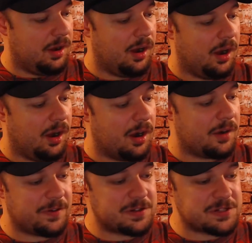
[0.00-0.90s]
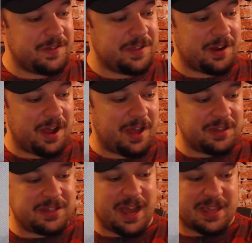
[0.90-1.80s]
our first figure on the
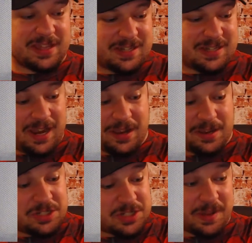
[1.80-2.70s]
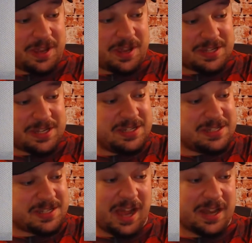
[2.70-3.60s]
docket today, just because he's
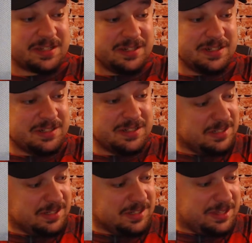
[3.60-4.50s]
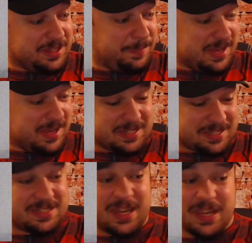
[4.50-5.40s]
got the biggest
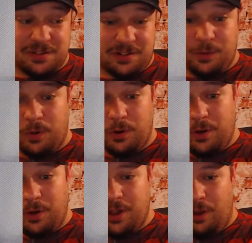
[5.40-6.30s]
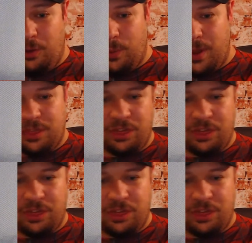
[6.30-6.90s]
accessory, we're going to go with